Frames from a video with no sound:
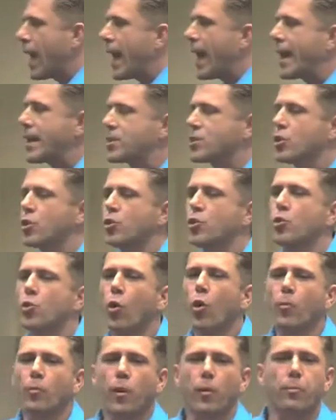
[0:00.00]
As a
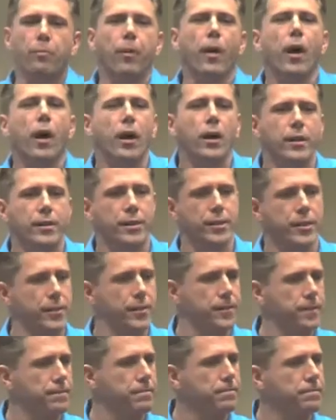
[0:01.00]
normal part
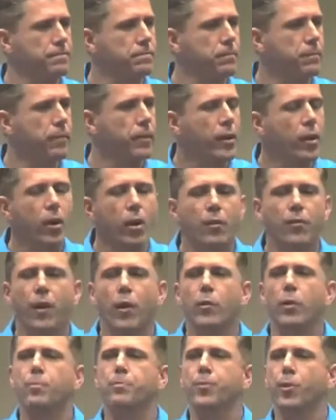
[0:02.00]
of
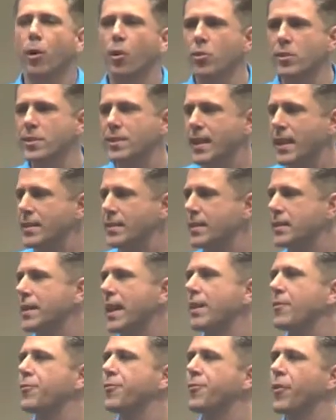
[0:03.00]
our processes
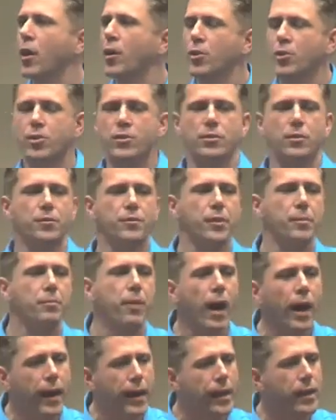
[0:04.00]
and functions of the
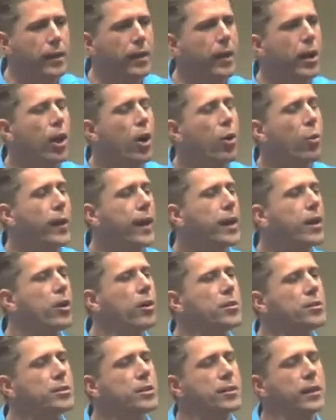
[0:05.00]
body, we
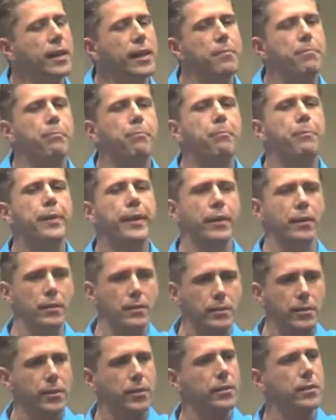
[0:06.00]
constantly
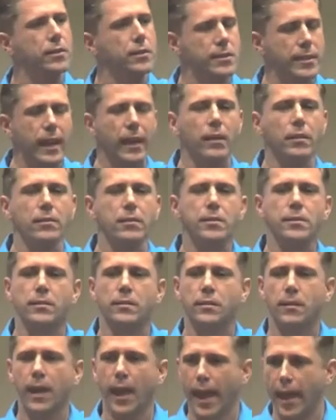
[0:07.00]
build cells,
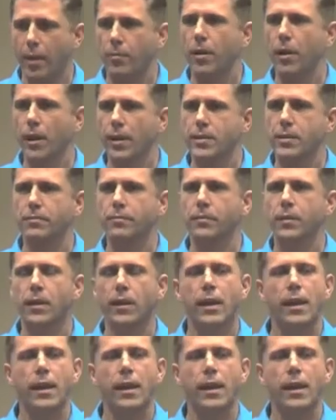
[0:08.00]
anabolism,